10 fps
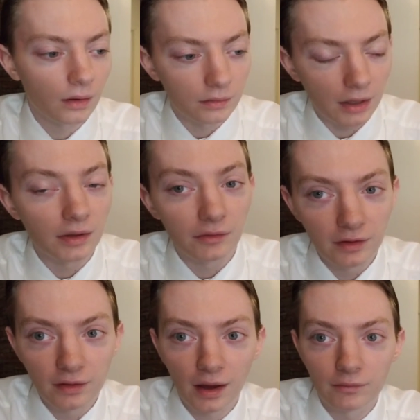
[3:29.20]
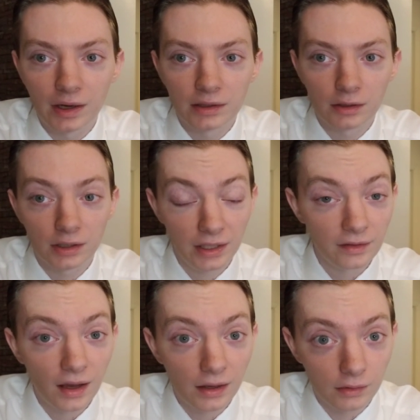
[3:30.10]
Now, now this guy right here,
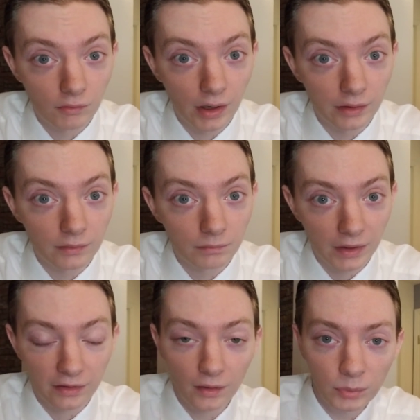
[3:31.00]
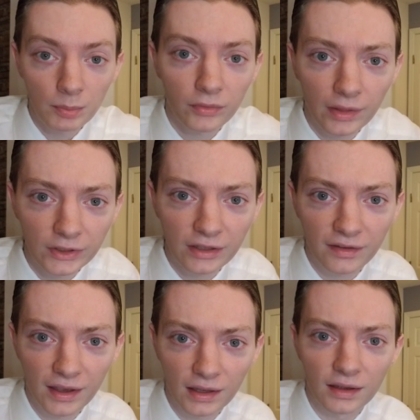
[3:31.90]
he's got it right. Like some people like to
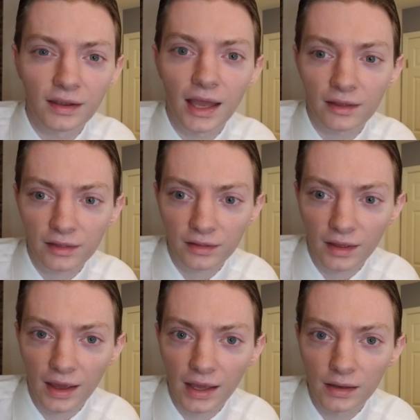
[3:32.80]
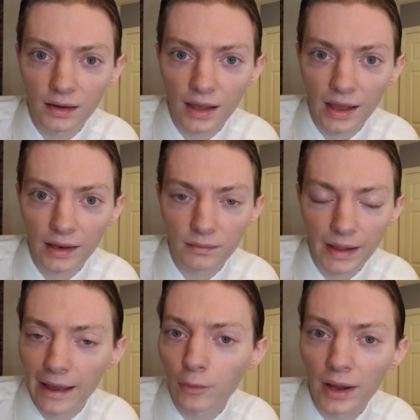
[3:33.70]
take a guess at, at
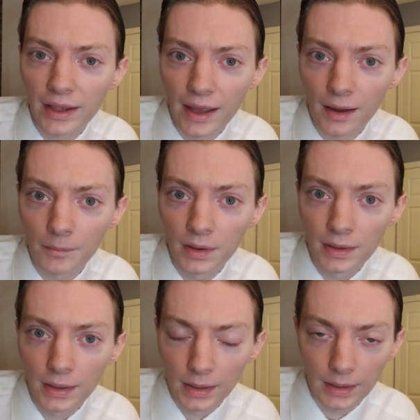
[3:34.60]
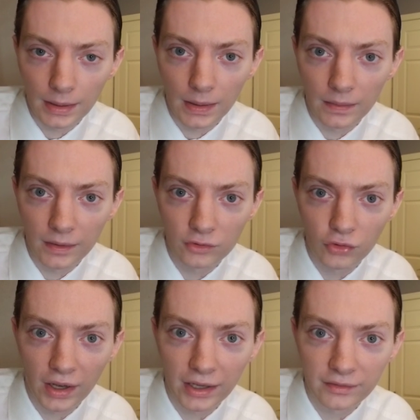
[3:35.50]
how I am. Uh, they
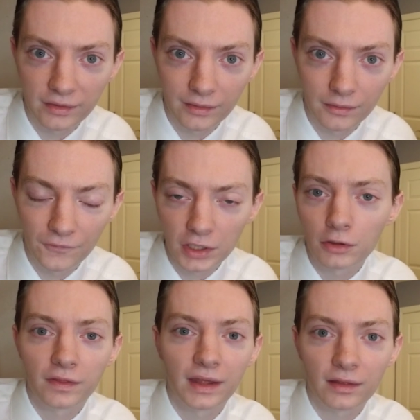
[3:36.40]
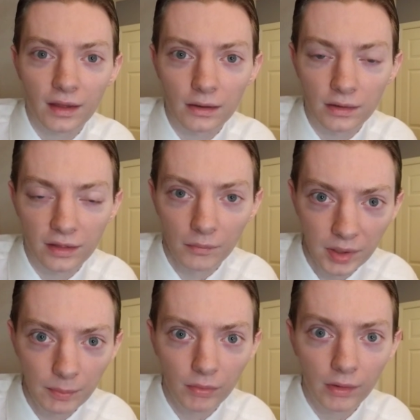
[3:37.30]
try to figure things out. And some
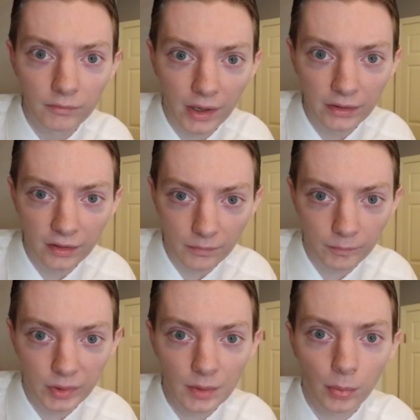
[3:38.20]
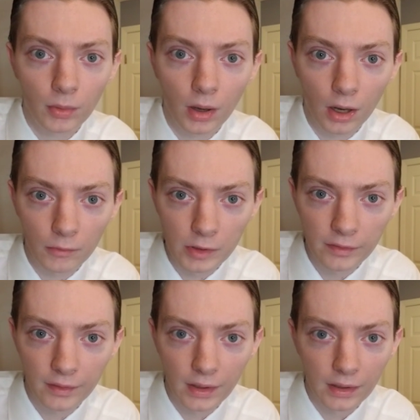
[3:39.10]
people are right, some people
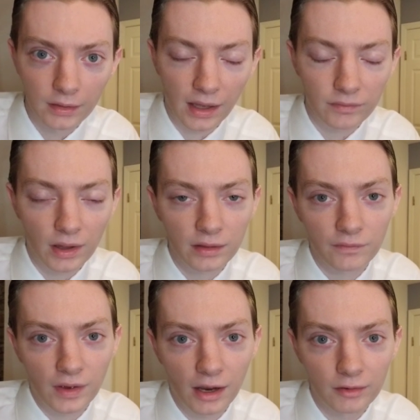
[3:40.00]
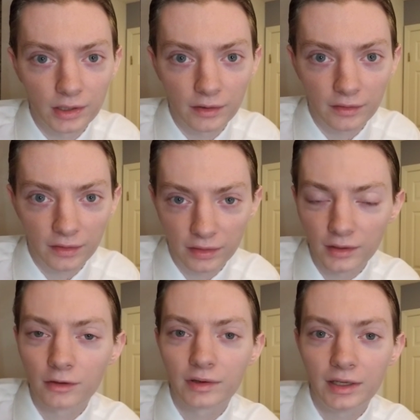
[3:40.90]
aren't. You have lots of various
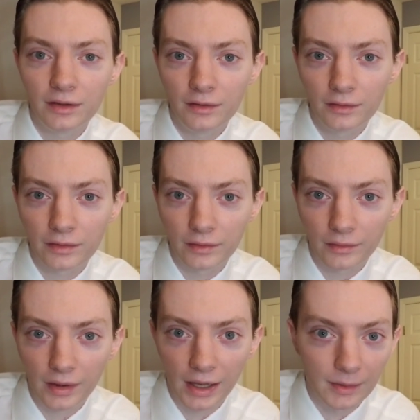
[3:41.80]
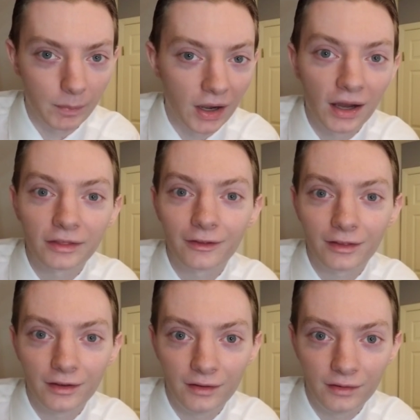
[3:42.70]
theories and
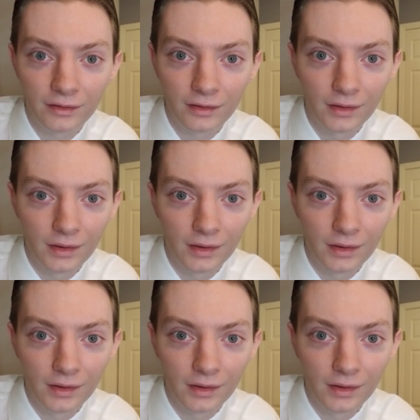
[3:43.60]
hypotheses